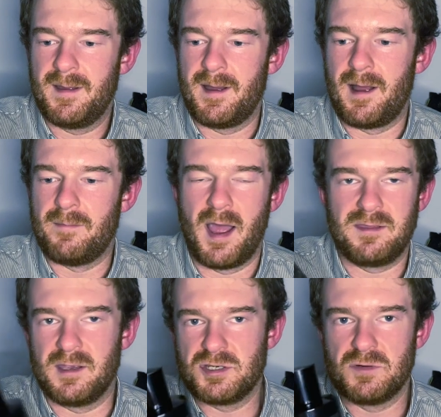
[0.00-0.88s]
I
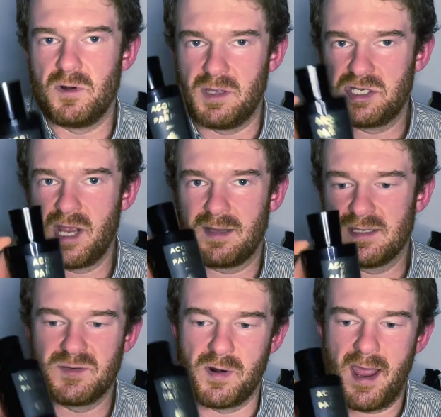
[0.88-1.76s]
think you should really check
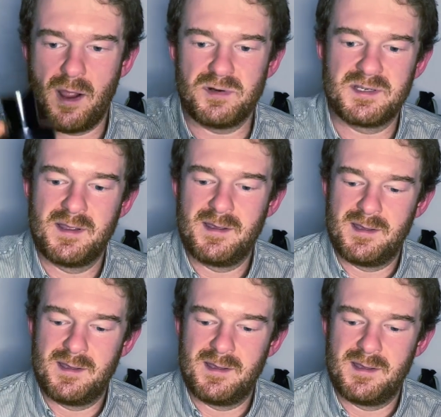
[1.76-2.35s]
this one out.